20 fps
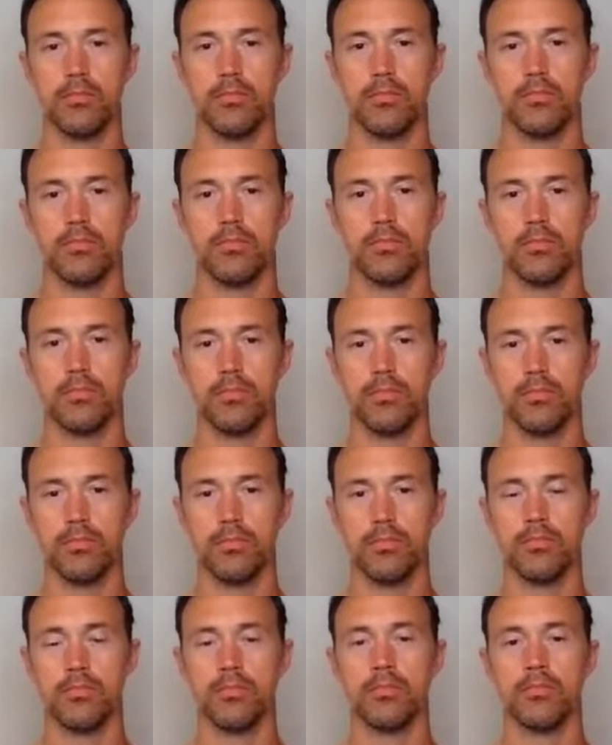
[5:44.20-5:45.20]

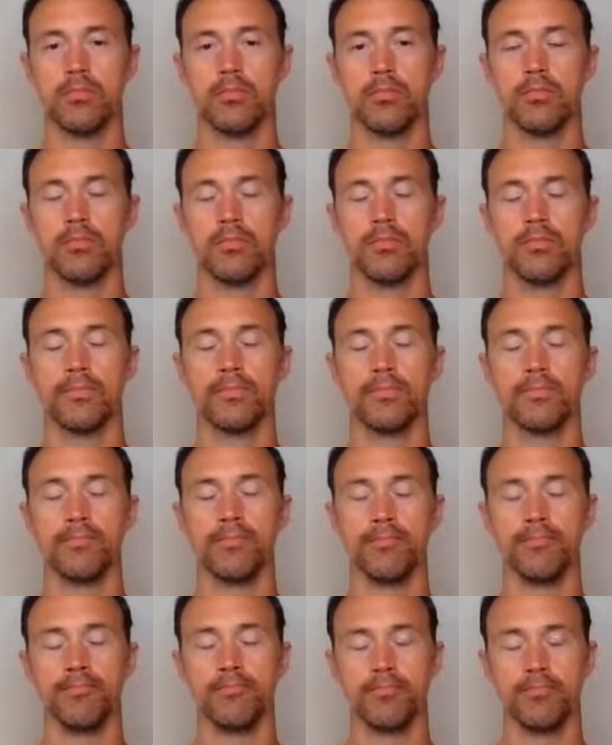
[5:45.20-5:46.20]

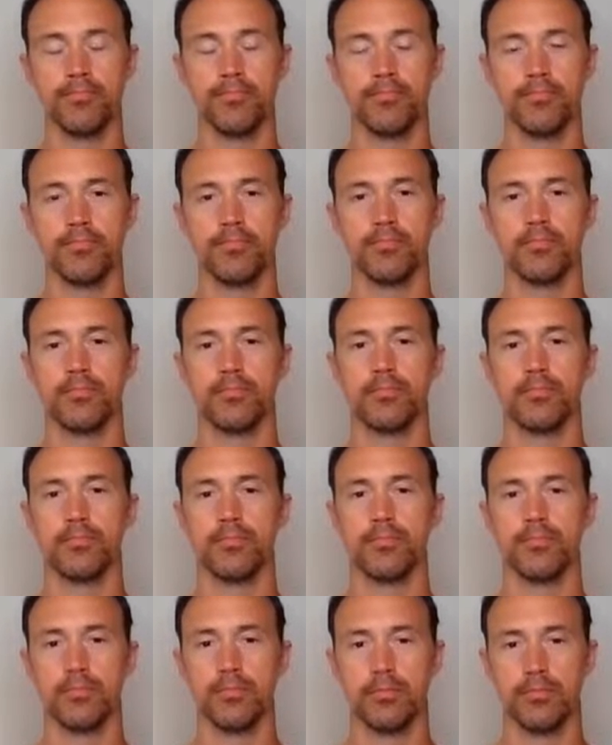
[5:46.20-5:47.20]

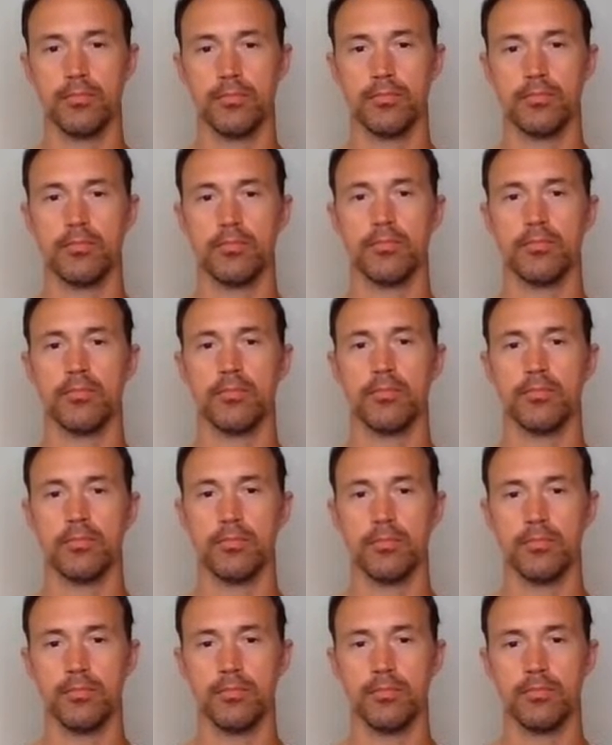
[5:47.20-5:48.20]

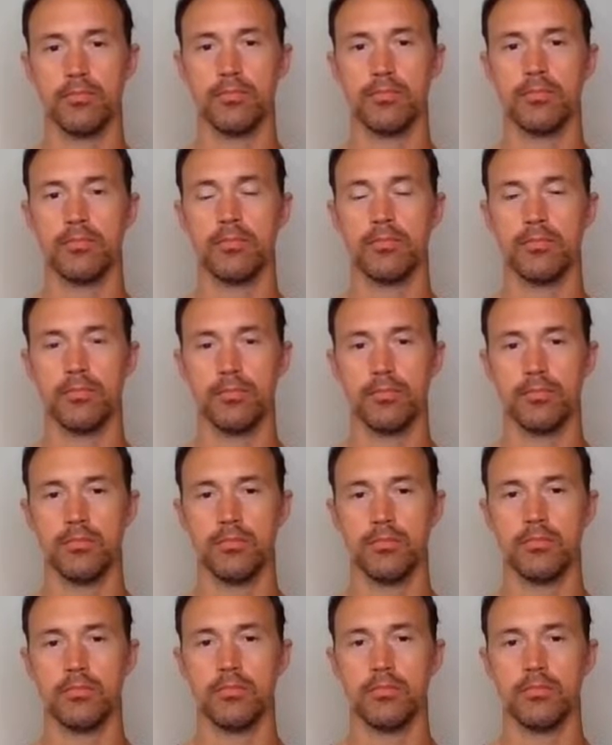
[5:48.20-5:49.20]

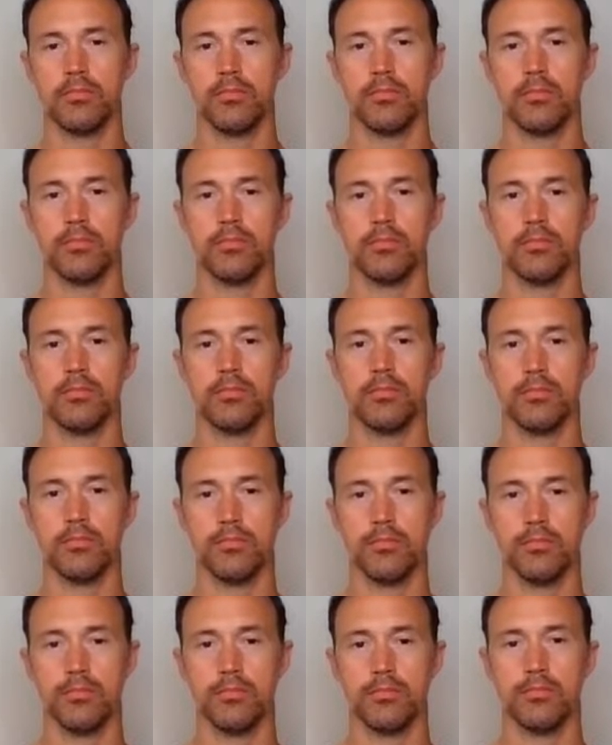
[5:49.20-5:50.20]

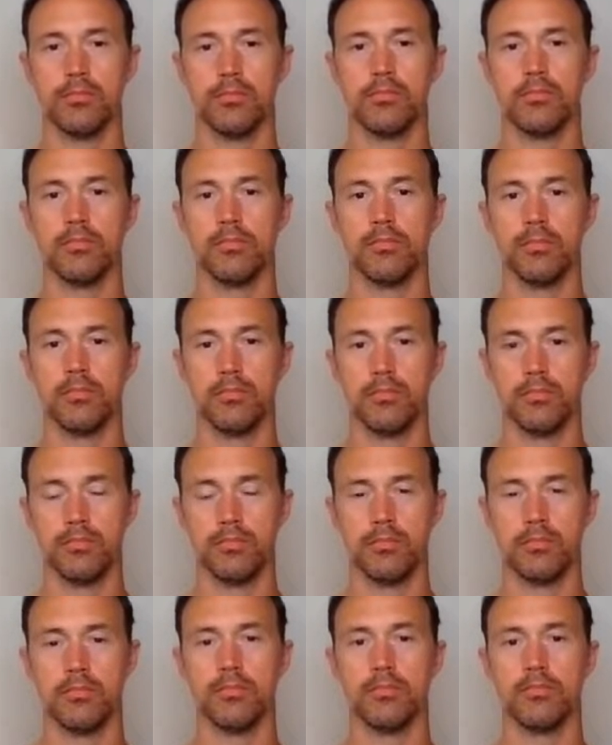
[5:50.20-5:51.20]

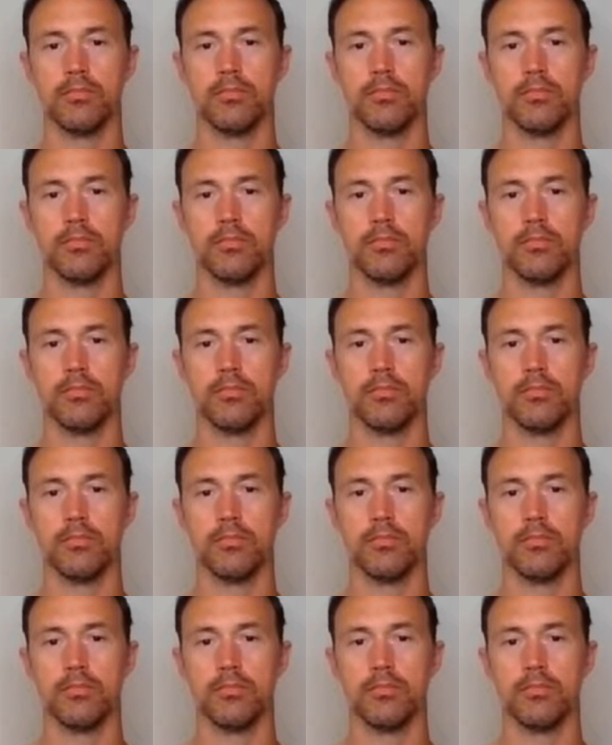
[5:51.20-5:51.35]
No words are spoken by the person on screen.